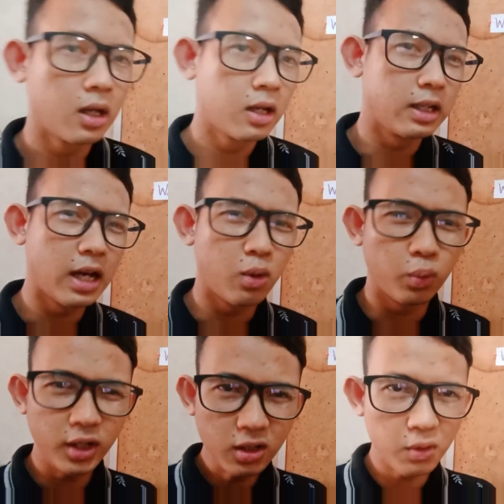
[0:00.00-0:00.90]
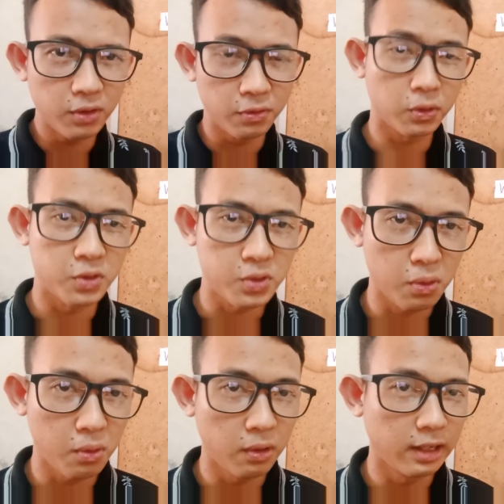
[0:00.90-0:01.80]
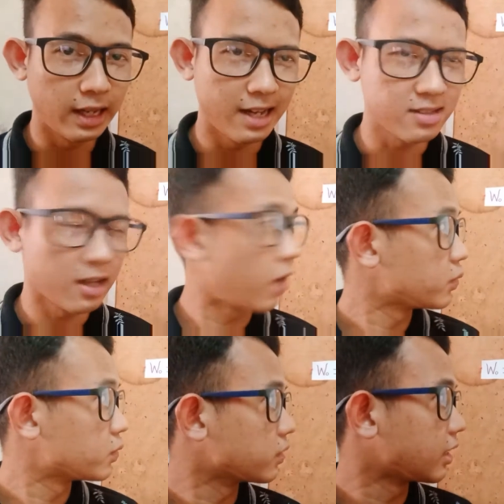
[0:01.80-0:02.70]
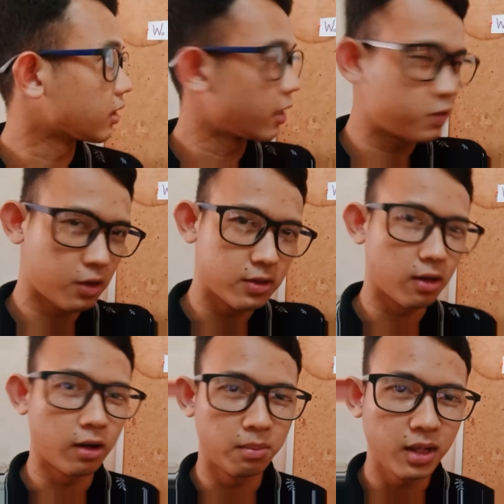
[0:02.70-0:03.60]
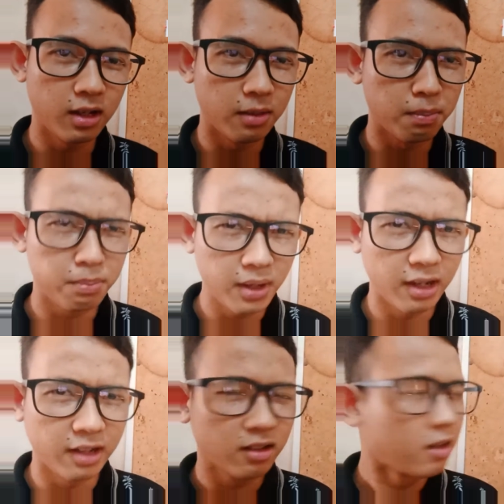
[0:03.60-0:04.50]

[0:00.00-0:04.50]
Now we know the full story as how the electrons are emitted, but